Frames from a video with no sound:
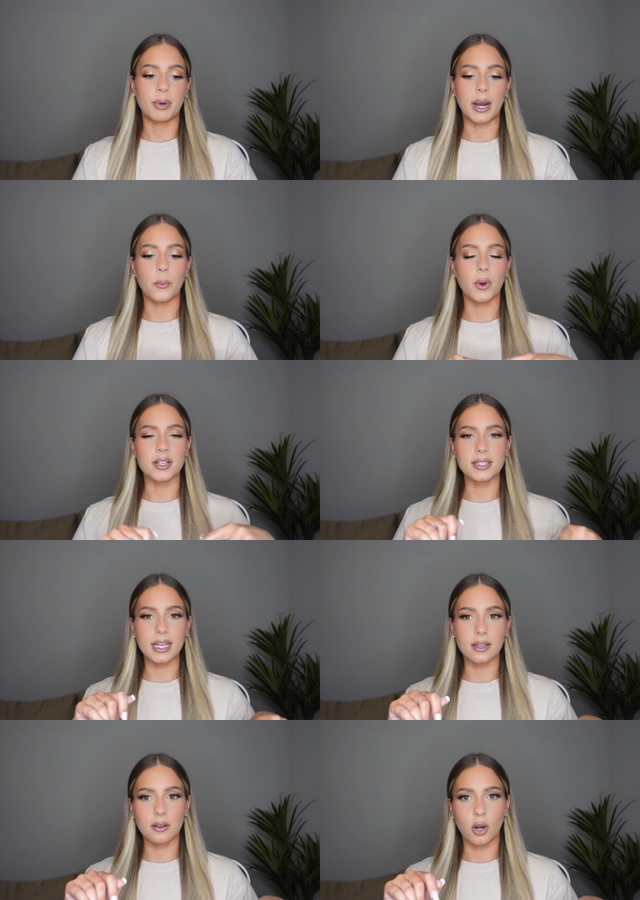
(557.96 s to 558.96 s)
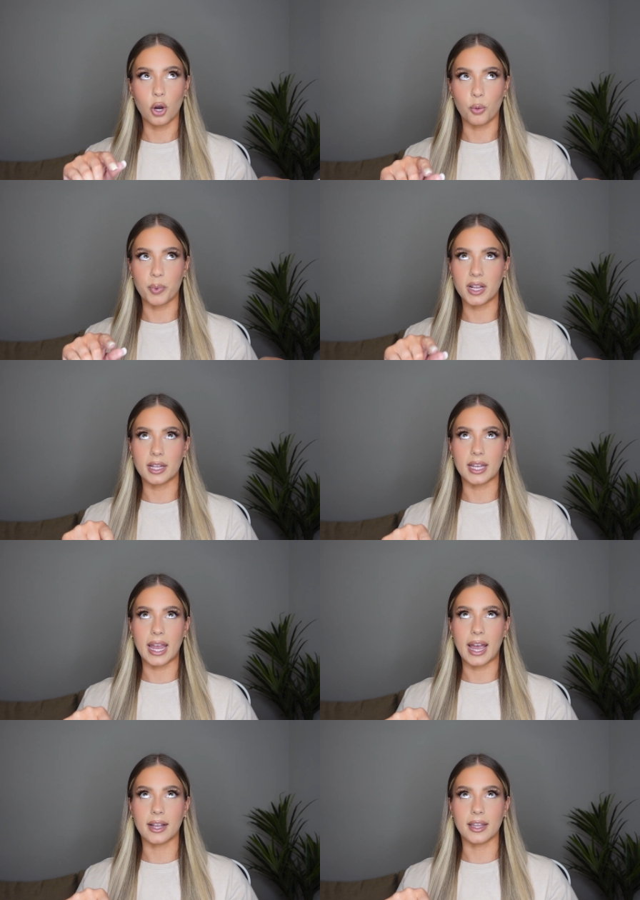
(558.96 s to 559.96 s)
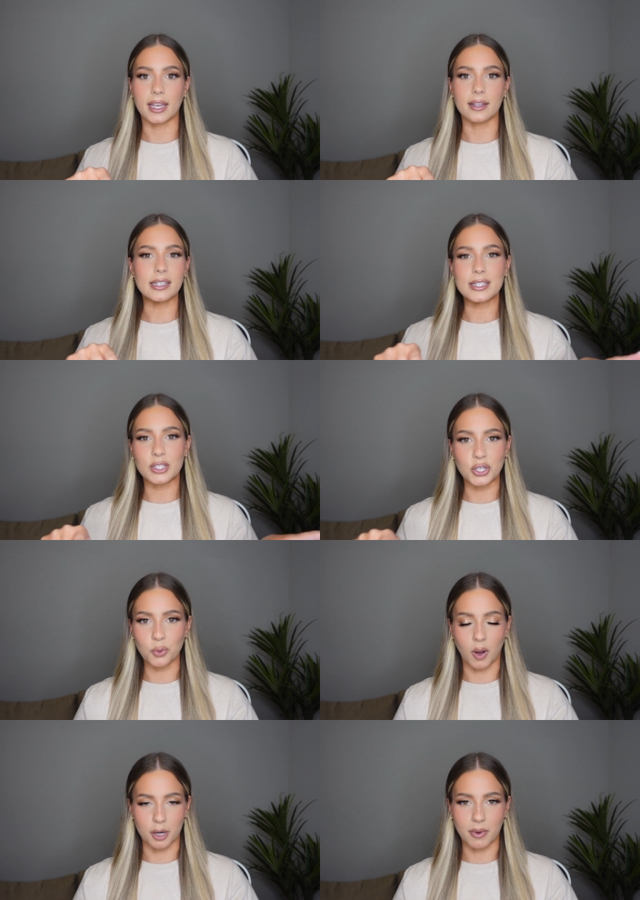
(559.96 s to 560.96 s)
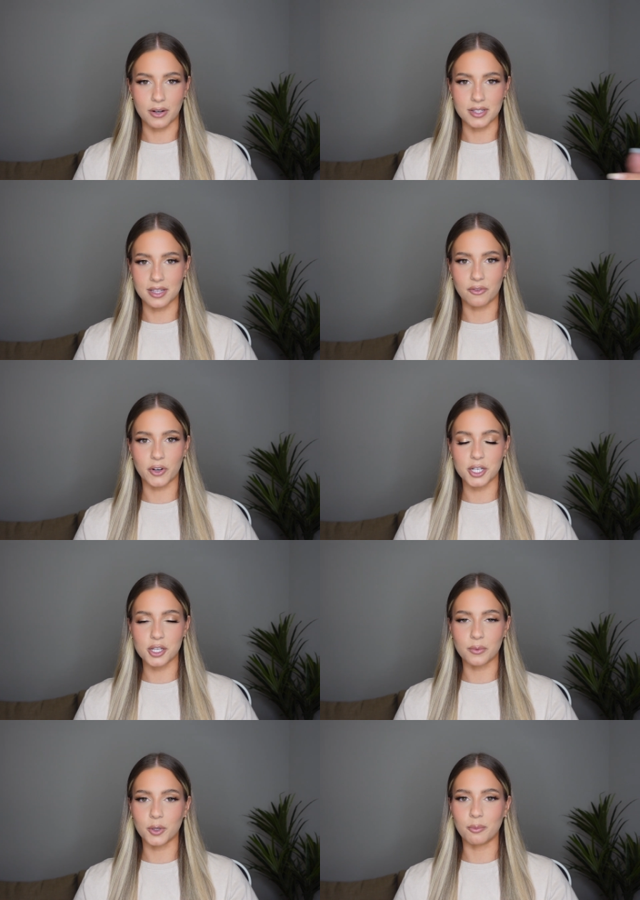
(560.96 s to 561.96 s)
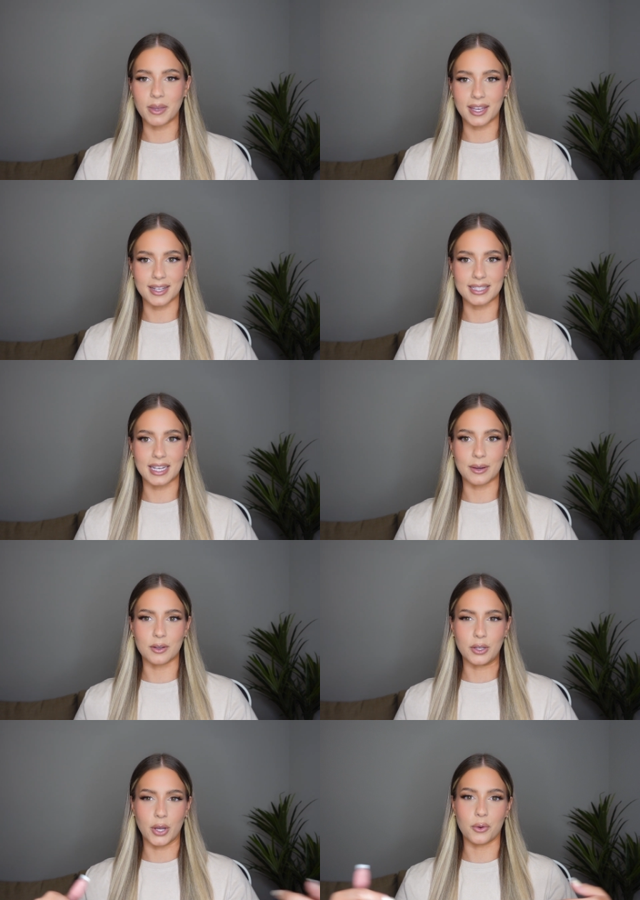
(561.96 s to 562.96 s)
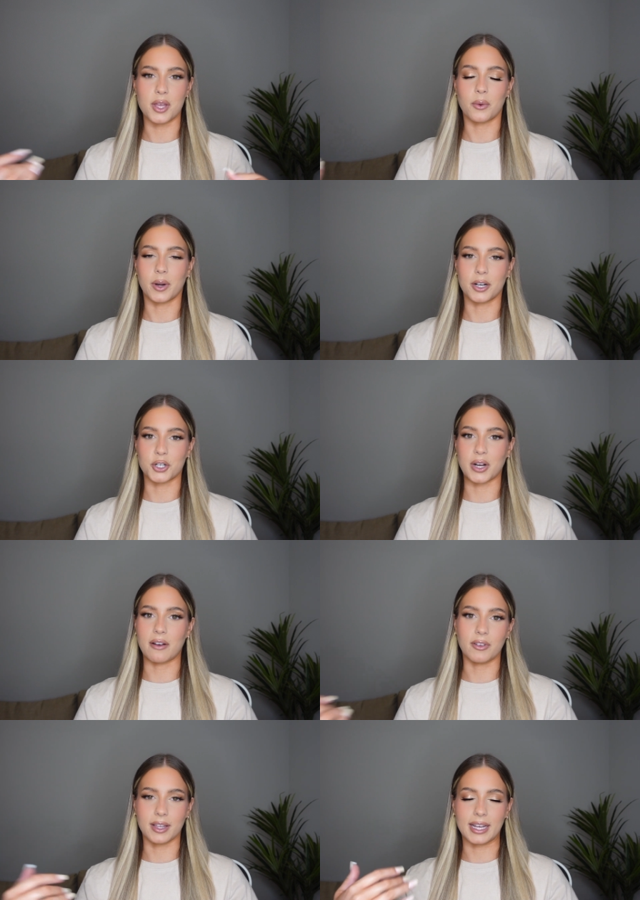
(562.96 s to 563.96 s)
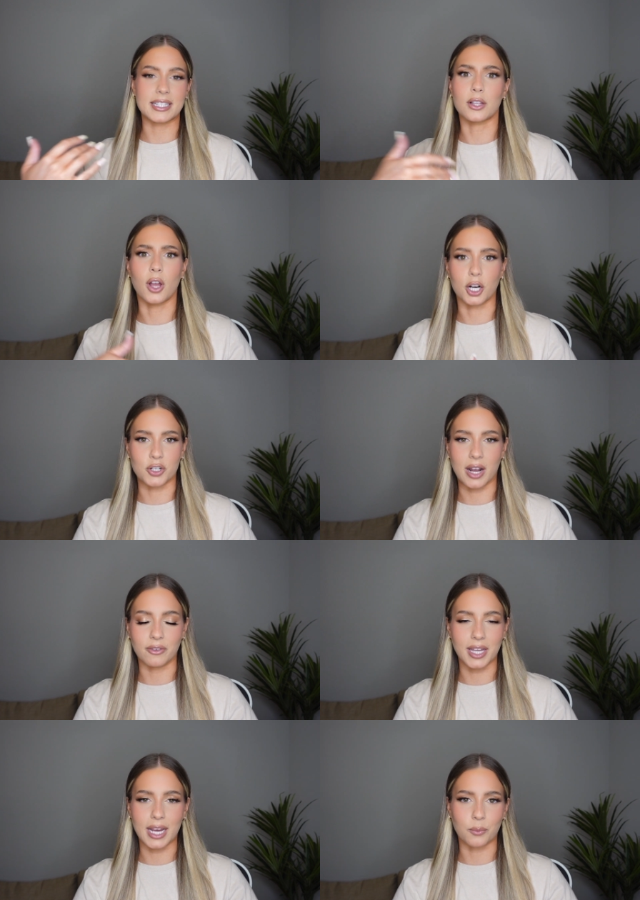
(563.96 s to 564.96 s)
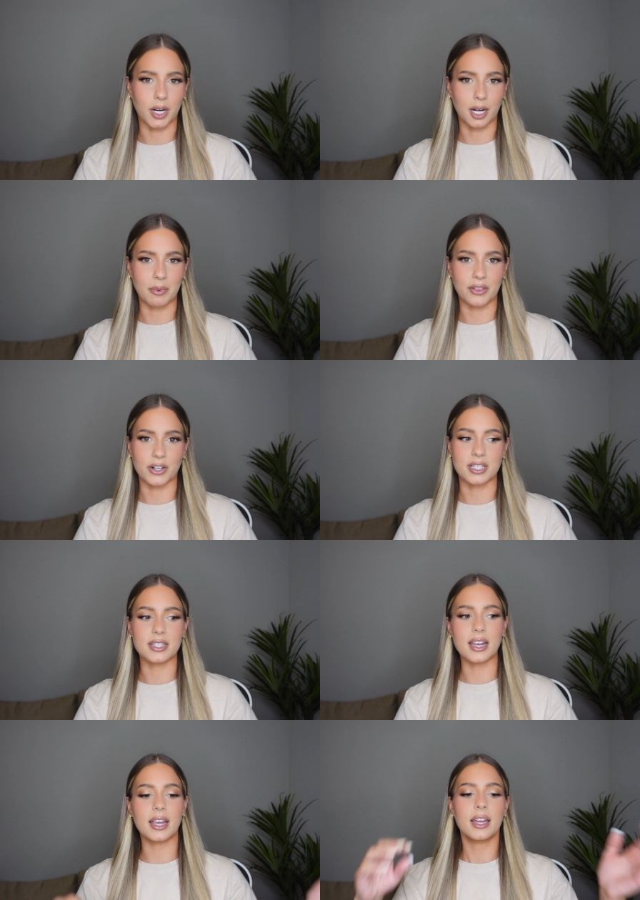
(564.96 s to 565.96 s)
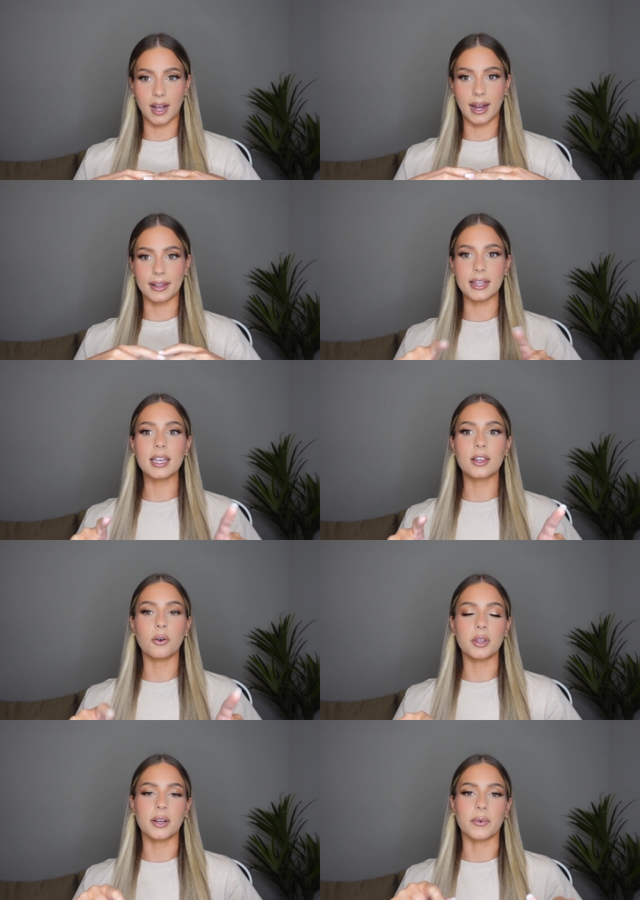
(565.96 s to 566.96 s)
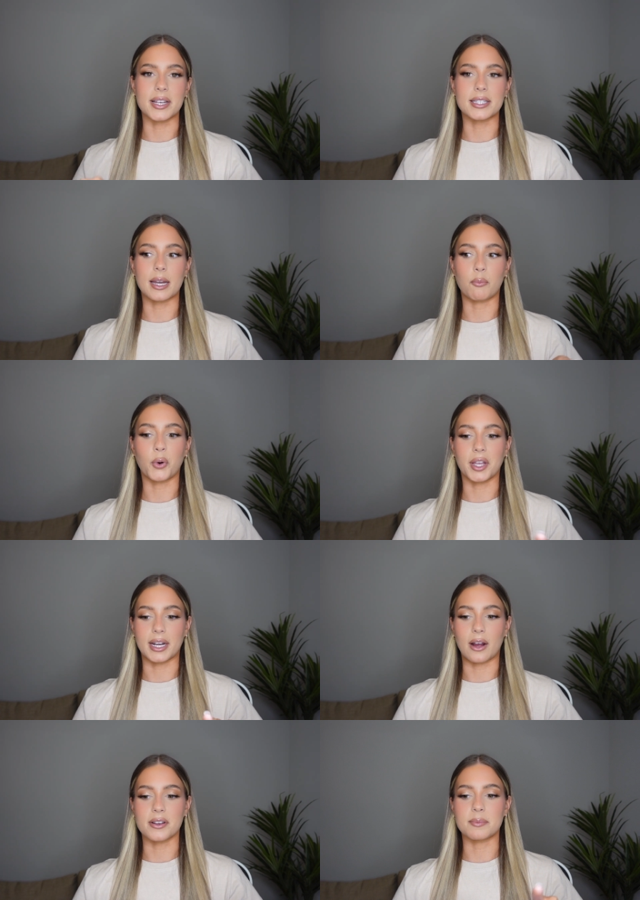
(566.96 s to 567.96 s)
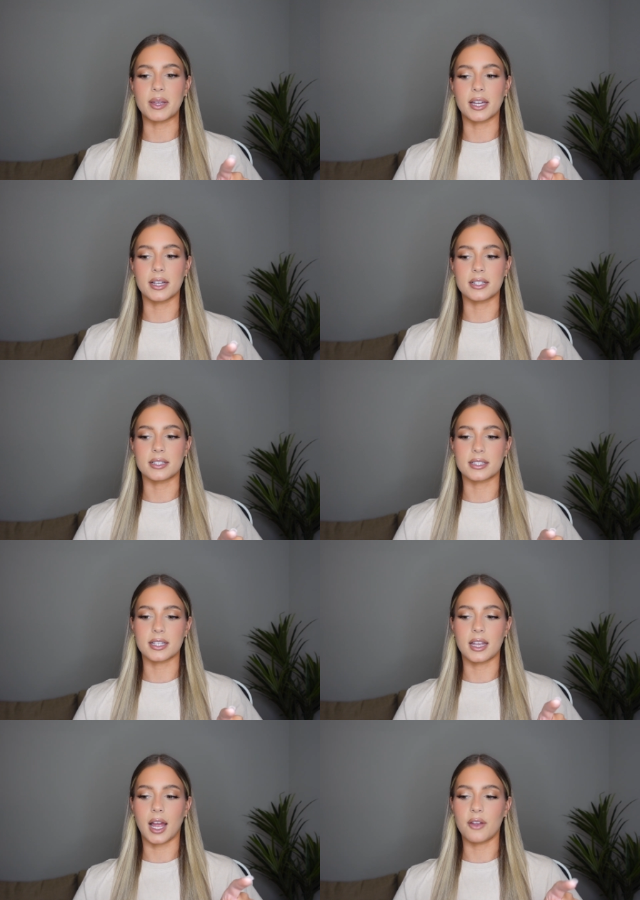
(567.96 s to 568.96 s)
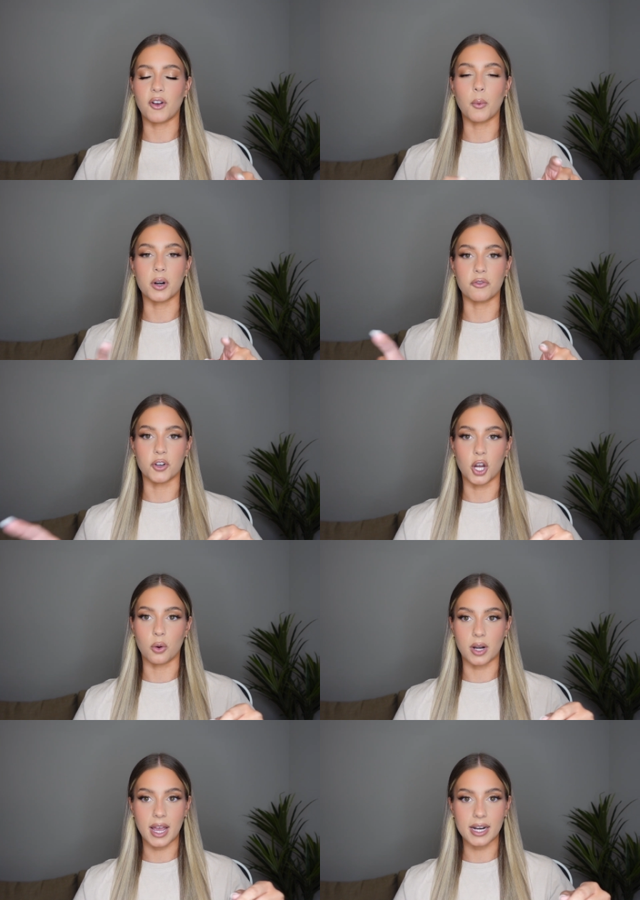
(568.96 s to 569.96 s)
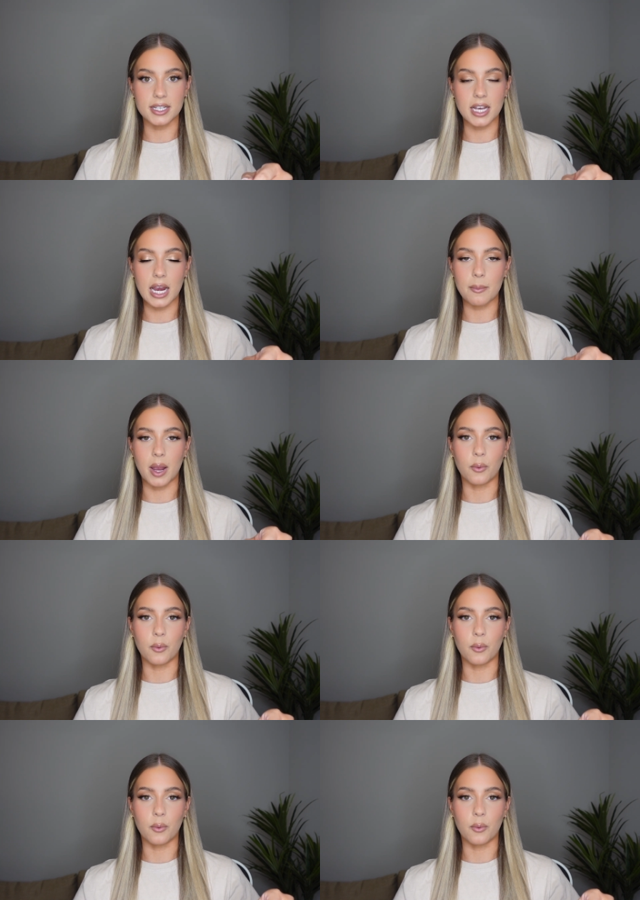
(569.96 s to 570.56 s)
But I was like hoping that they had like at least two water bottles in the fridge in the room because they know that we're traveling, like it's a long travel day and we're gonna be thirsty. I think the only reason I'm pointing it out is because if I would have known ahead of time,